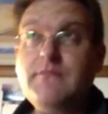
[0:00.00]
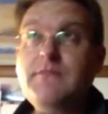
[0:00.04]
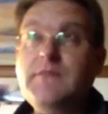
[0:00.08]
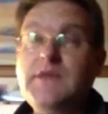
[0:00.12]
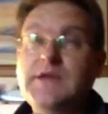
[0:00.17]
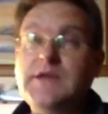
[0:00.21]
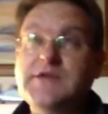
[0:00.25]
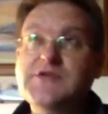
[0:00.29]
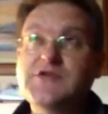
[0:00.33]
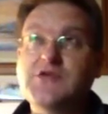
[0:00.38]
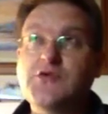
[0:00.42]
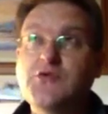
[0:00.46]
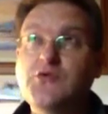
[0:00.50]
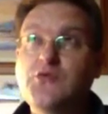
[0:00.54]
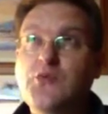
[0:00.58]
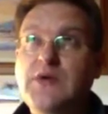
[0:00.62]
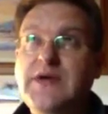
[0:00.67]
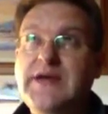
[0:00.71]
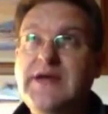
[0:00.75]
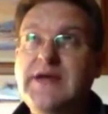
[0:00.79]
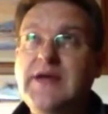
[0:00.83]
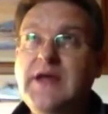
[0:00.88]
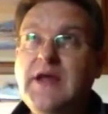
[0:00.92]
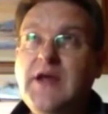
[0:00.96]
So
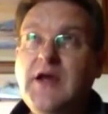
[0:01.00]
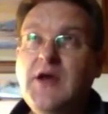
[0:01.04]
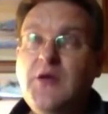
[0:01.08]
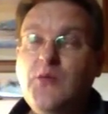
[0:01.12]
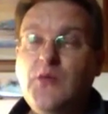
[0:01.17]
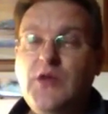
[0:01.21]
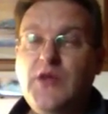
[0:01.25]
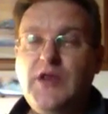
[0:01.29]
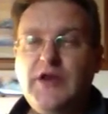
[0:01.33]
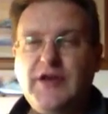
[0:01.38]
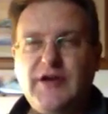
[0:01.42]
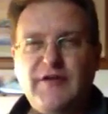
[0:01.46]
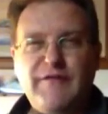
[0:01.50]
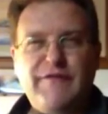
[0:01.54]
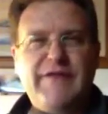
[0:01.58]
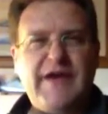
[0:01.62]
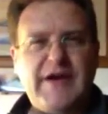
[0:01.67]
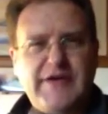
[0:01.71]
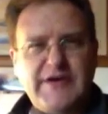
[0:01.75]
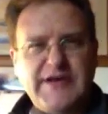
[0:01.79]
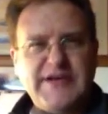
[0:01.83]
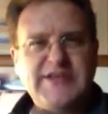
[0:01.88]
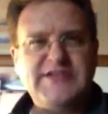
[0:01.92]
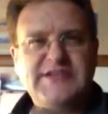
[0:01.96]
we look at
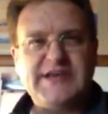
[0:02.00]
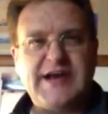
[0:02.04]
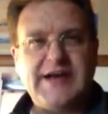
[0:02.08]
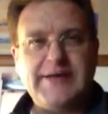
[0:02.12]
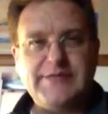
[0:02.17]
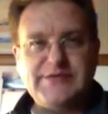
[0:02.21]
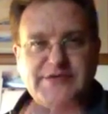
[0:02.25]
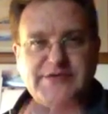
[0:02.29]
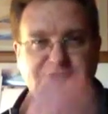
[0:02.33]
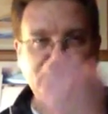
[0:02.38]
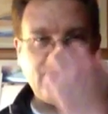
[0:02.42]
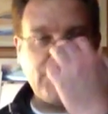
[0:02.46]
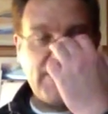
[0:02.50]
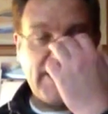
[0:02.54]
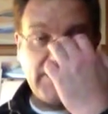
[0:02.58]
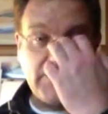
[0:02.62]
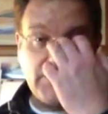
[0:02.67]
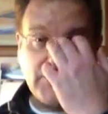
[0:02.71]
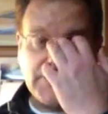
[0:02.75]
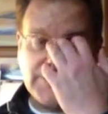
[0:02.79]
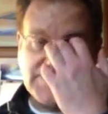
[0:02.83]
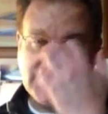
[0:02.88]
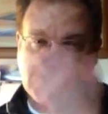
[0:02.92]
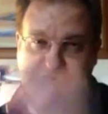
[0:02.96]
various types of
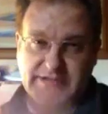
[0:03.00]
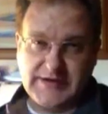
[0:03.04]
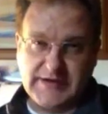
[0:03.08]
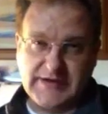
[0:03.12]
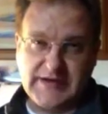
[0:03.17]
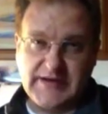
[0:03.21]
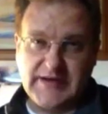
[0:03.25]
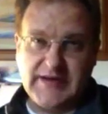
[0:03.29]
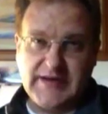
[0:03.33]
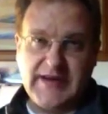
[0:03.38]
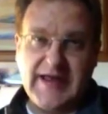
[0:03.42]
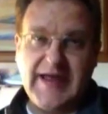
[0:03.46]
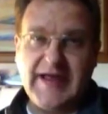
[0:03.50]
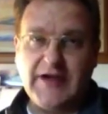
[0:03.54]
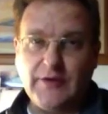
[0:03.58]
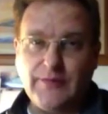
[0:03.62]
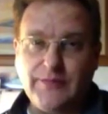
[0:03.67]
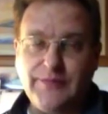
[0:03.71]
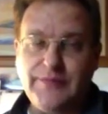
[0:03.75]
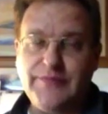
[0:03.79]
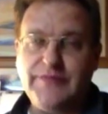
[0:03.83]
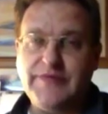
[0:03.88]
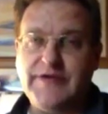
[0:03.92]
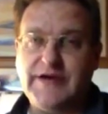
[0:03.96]
records that can
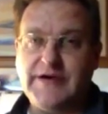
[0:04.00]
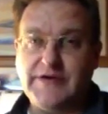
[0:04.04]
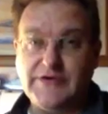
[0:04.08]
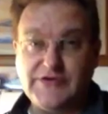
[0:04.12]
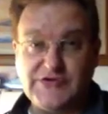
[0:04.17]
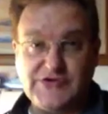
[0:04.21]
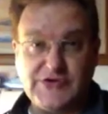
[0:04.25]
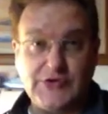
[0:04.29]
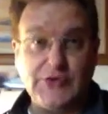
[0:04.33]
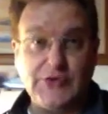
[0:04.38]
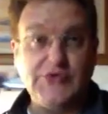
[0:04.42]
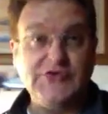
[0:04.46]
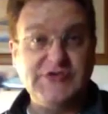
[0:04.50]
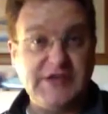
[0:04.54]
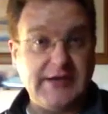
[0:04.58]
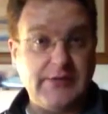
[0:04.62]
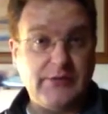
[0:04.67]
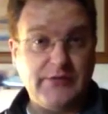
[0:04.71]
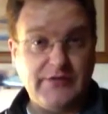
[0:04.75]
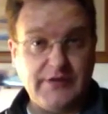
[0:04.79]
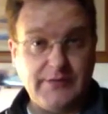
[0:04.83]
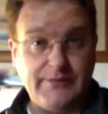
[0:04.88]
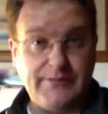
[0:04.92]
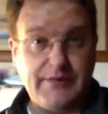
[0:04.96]
help, that are
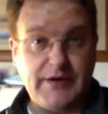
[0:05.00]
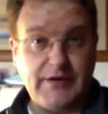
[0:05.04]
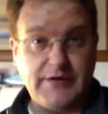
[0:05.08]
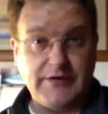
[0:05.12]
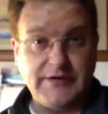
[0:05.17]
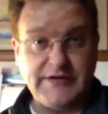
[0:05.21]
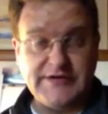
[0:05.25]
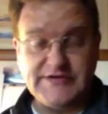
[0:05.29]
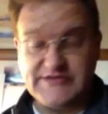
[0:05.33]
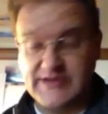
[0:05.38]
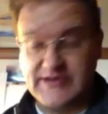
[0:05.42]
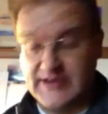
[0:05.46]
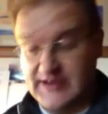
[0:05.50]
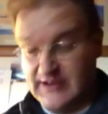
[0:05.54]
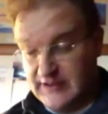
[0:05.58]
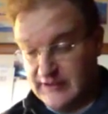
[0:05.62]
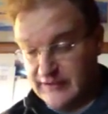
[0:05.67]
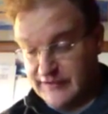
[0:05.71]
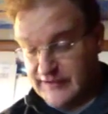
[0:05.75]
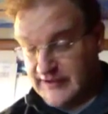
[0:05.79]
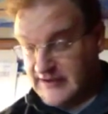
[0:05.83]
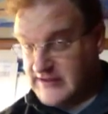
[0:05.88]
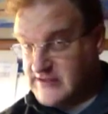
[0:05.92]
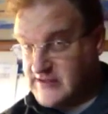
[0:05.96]
associated with the boroughs.
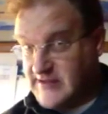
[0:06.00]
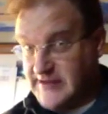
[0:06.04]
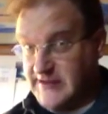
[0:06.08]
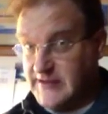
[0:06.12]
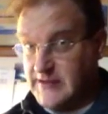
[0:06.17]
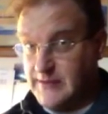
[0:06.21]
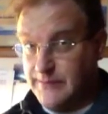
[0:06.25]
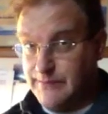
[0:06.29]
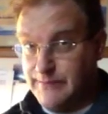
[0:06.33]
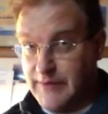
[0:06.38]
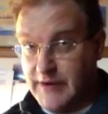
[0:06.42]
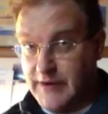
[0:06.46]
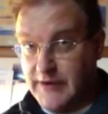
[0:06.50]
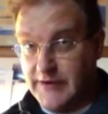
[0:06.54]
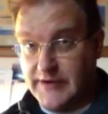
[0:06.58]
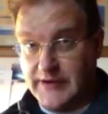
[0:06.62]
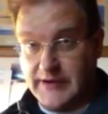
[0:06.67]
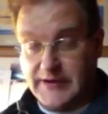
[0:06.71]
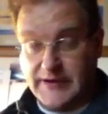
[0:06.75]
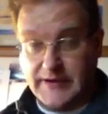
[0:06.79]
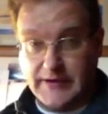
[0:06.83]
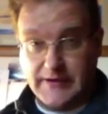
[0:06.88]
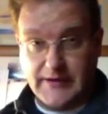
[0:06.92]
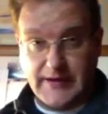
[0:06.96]
Things like the
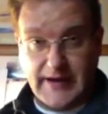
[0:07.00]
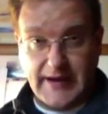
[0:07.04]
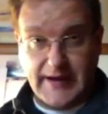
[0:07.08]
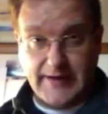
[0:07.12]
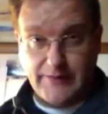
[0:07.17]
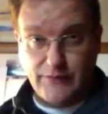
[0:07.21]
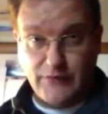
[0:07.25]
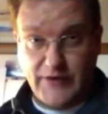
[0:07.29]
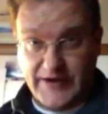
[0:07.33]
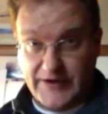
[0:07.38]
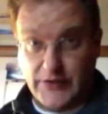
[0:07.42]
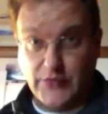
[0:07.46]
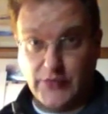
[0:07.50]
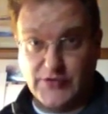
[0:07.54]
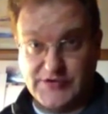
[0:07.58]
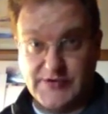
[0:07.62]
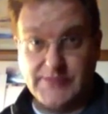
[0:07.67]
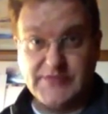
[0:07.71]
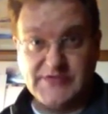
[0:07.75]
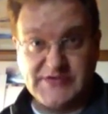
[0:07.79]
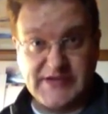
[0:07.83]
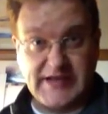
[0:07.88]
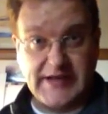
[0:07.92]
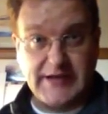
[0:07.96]
borough records
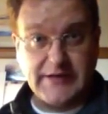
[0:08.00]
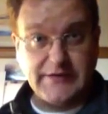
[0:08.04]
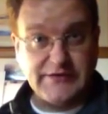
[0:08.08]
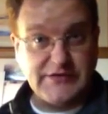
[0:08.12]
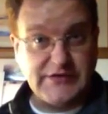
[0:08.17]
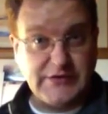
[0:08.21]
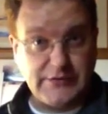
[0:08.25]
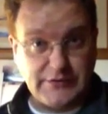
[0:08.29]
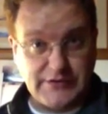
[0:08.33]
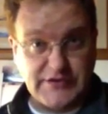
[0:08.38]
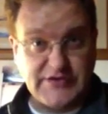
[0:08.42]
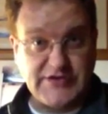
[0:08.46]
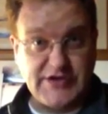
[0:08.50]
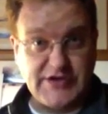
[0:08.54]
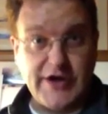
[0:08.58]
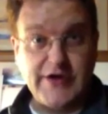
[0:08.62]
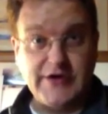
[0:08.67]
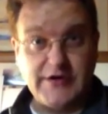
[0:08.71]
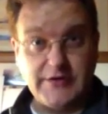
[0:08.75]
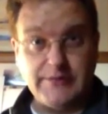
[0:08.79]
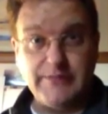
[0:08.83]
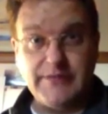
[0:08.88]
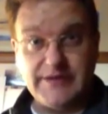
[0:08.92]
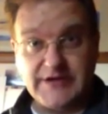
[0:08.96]
themselves, you know, the
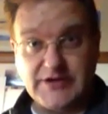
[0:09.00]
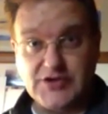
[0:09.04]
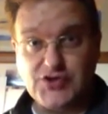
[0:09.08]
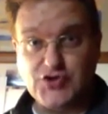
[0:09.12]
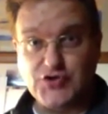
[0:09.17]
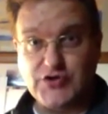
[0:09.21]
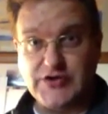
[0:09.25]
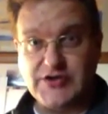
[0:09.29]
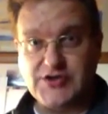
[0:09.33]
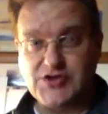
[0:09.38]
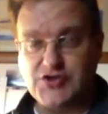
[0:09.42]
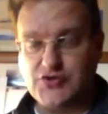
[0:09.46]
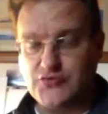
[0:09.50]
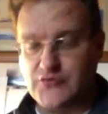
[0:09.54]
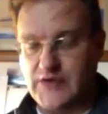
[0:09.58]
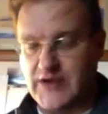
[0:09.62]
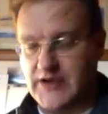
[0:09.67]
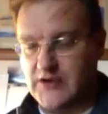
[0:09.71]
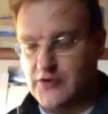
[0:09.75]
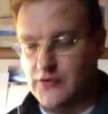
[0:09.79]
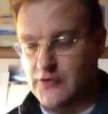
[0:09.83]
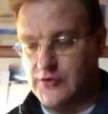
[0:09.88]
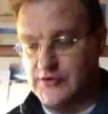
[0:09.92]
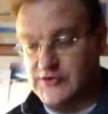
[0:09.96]
town administration
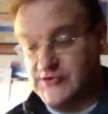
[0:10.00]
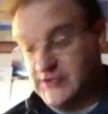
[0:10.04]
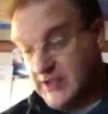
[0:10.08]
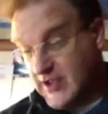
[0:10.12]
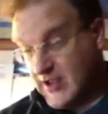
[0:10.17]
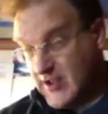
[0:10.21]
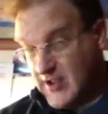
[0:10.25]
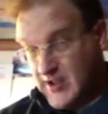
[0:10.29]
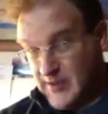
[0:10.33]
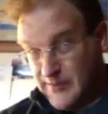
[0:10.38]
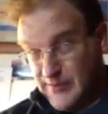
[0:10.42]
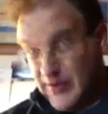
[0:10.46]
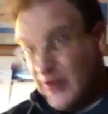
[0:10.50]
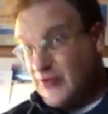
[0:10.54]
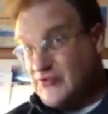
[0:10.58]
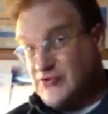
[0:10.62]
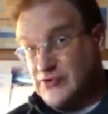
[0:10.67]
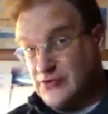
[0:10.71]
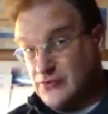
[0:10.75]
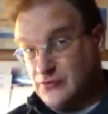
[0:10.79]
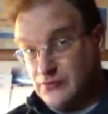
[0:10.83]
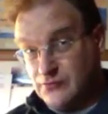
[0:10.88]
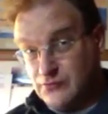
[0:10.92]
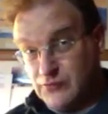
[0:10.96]
records, but
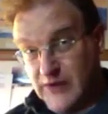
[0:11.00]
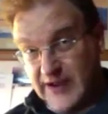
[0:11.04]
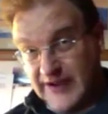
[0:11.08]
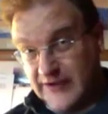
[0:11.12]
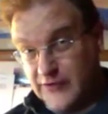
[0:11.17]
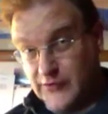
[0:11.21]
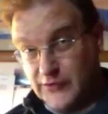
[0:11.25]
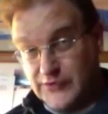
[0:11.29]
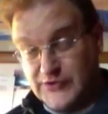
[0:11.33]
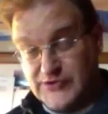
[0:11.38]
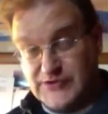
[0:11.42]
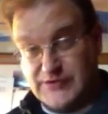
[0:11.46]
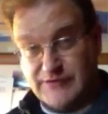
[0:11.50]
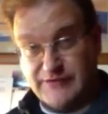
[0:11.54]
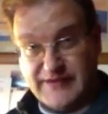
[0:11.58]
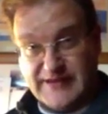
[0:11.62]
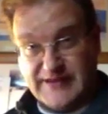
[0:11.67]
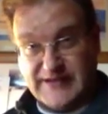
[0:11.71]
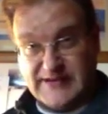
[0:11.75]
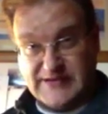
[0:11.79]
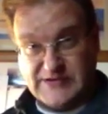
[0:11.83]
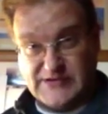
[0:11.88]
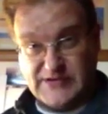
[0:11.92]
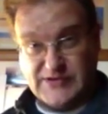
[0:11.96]
also records of
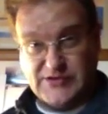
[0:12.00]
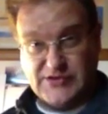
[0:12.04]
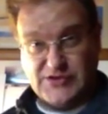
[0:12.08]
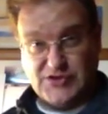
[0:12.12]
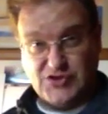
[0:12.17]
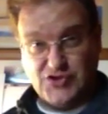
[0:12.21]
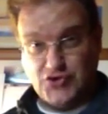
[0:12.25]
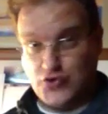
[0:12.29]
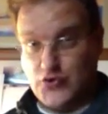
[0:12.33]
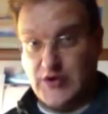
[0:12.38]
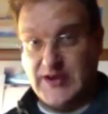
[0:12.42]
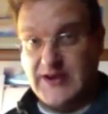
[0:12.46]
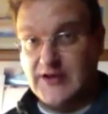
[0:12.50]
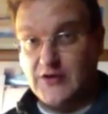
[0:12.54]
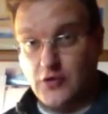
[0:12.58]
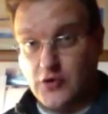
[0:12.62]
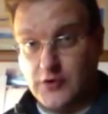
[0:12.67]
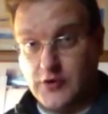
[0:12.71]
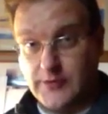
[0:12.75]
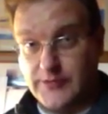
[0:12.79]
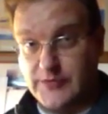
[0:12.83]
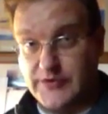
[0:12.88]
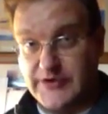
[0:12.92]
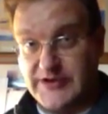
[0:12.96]
things such as trading
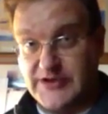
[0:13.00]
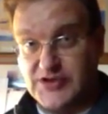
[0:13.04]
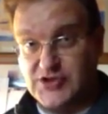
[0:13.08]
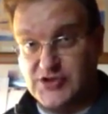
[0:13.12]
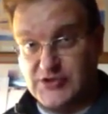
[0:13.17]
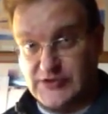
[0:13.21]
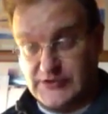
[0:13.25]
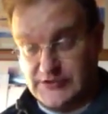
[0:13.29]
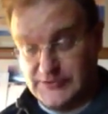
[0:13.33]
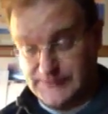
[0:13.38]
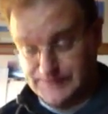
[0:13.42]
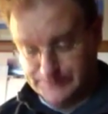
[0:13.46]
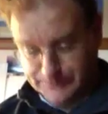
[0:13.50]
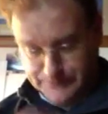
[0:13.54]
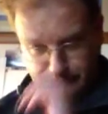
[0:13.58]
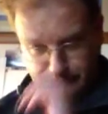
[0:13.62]
corporations.